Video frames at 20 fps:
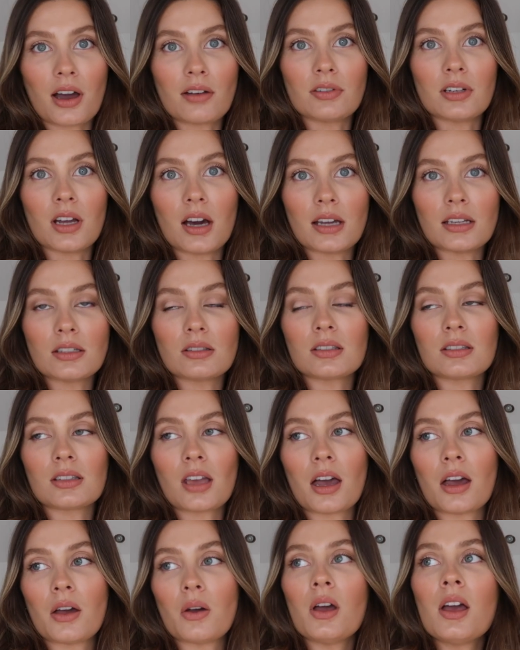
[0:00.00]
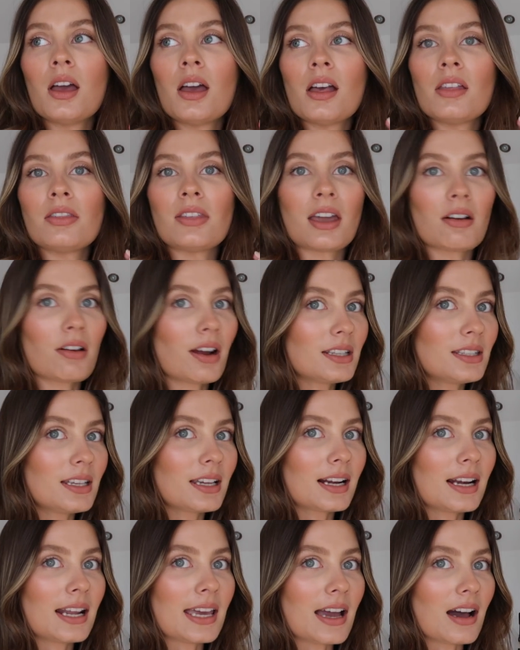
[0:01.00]
five nights. So
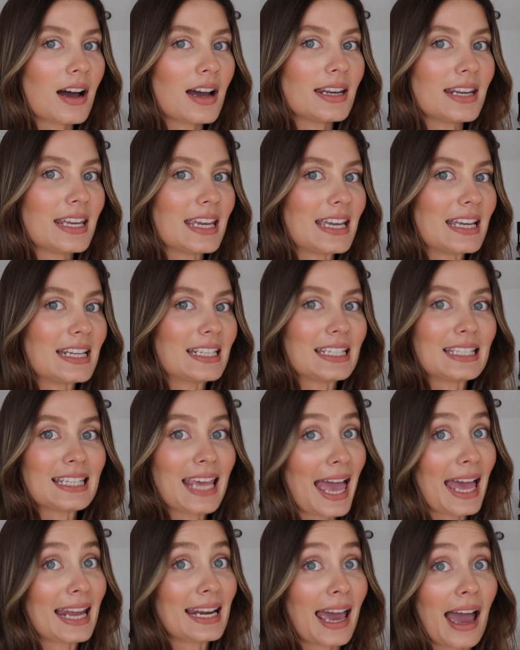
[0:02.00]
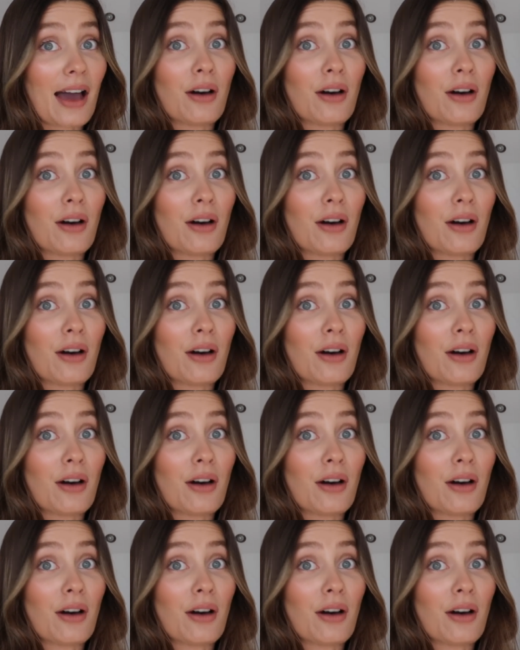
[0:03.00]
theoretically I need 10